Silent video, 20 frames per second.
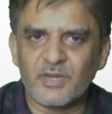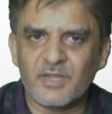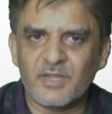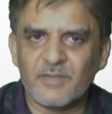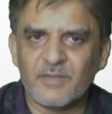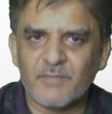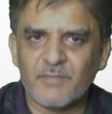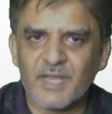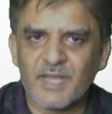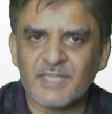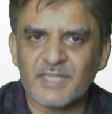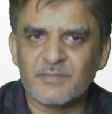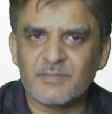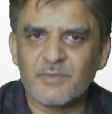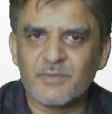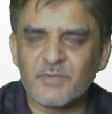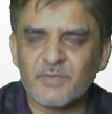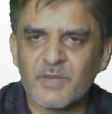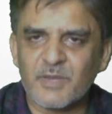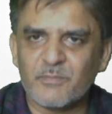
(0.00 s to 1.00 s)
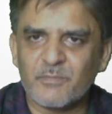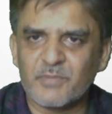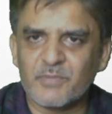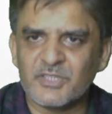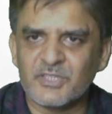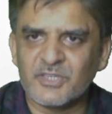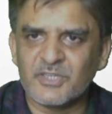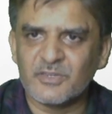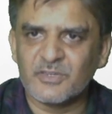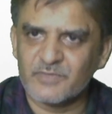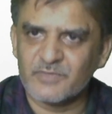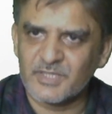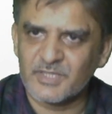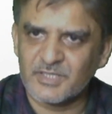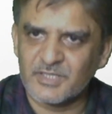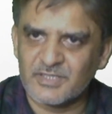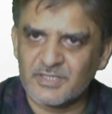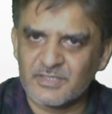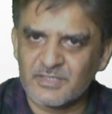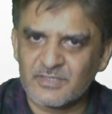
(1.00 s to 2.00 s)
maximum compression of the
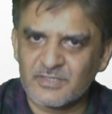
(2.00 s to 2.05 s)
disc.